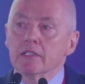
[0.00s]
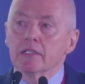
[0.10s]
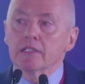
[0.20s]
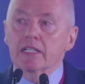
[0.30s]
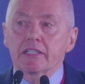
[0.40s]

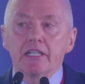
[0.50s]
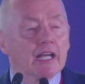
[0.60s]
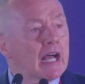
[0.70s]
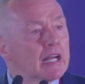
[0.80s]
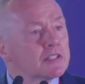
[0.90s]
that the
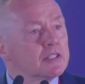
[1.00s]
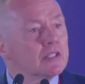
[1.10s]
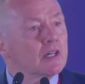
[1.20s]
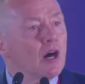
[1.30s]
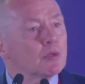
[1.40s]
IATA
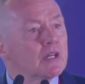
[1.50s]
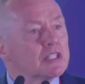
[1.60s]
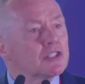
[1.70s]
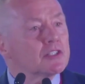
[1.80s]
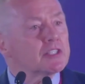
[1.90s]

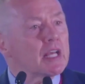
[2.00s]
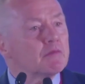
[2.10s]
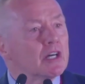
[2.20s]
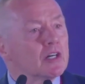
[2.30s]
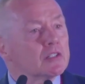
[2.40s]
Operational
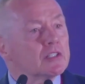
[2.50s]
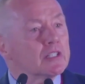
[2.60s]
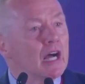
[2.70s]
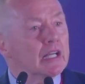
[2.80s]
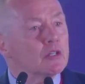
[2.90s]
Safety
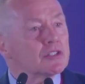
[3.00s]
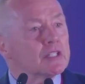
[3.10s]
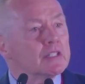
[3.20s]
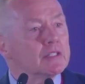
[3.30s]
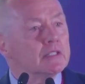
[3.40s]
Audit,
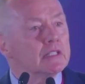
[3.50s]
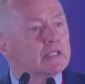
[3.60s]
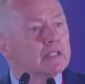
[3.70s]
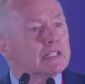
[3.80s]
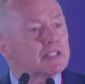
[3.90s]
IOSA,
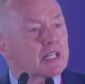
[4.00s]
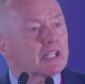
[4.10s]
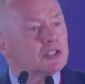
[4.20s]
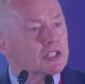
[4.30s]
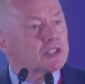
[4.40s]
is a
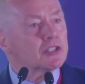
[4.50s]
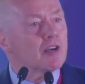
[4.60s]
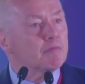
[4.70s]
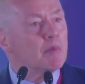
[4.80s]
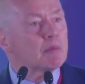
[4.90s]
condition
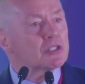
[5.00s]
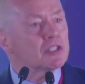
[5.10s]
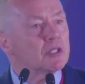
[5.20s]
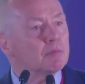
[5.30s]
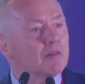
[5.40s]
of
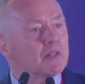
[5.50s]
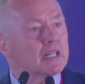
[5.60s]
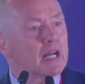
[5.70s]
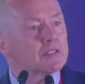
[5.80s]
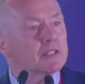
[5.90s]
membership of
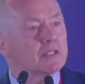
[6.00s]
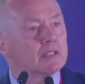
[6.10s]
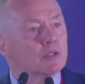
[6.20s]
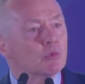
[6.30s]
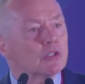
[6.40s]
IATA,
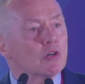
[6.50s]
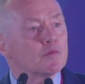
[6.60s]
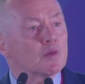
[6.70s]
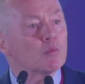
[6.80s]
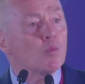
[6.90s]
with
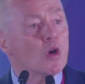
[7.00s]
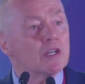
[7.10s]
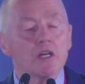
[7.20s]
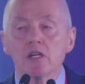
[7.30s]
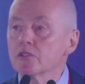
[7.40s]
over
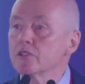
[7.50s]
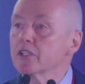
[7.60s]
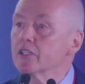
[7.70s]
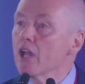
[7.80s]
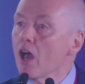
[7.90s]

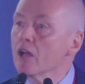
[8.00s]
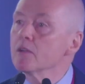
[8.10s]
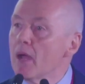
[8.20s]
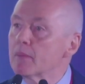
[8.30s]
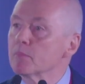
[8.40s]
100
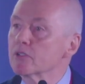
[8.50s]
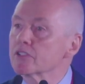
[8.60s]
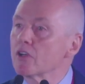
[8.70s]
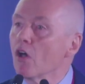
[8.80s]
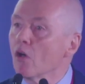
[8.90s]

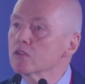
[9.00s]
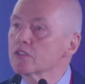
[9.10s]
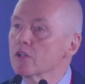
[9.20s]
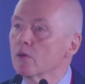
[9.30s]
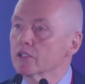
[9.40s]
non-members
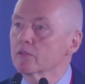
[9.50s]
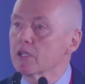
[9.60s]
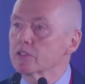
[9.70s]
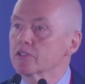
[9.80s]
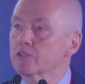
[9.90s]
also on the
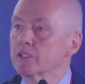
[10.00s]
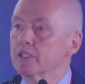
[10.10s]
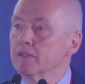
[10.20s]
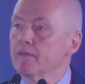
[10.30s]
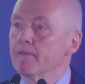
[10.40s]
registry.
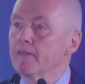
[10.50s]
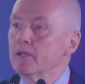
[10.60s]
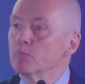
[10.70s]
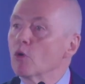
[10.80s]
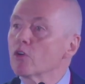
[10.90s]

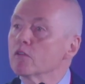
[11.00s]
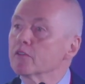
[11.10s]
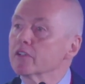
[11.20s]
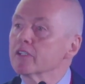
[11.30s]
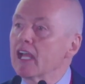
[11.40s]

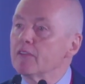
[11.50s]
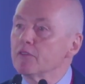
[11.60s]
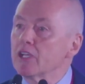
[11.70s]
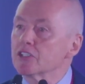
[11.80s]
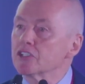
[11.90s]
Moreover,
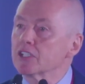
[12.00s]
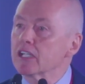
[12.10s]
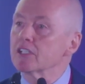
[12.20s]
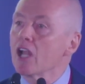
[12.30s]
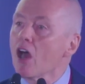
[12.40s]
aviation
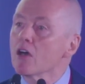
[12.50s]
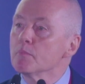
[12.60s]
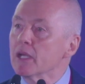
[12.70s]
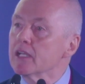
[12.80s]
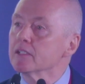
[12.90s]
has
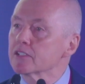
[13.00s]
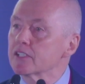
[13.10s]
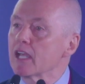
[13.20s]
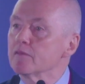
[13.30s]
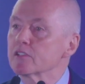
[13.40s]
long been the
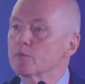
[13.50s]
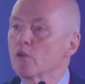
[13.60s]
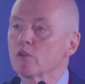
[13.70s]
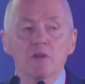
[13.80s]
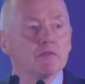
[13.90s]
safest
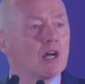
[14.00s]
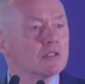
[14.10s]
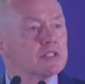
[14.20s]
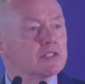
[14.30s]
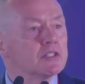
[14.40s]
form of
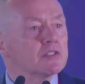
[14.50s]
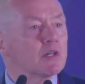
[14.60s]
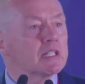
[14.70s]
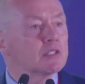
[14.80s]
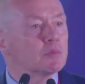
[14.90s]
long-distance
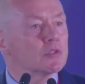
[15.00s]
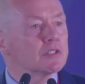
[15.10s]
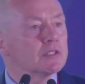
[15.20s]
transport.